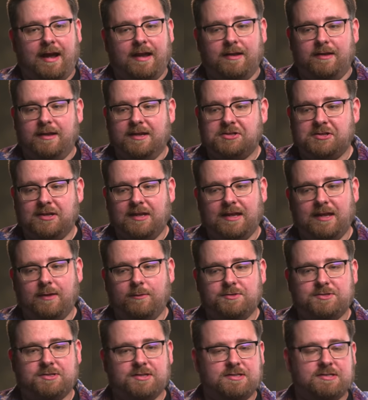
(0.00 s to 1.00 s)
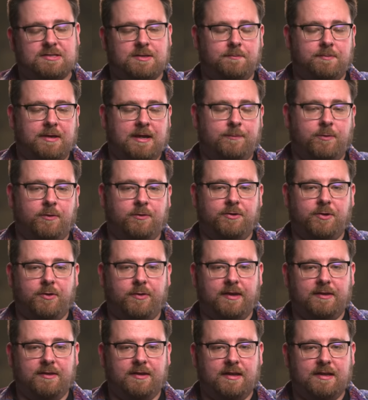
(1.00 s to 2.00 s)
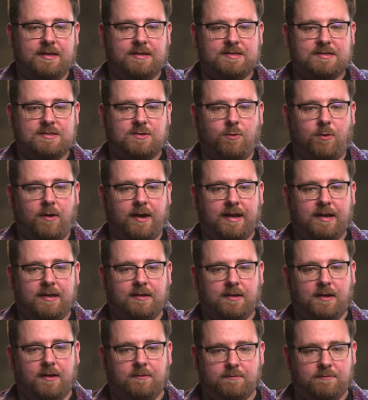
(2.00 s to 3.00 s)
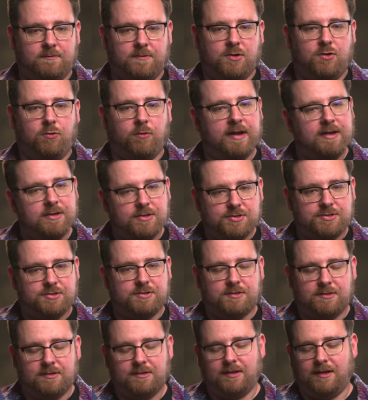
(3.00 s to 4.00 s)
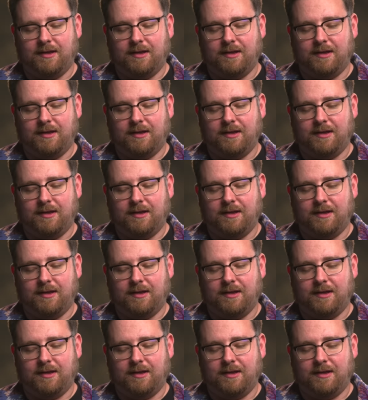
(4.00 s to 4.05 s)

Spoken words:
And initially it was just some people doing these quite cringe,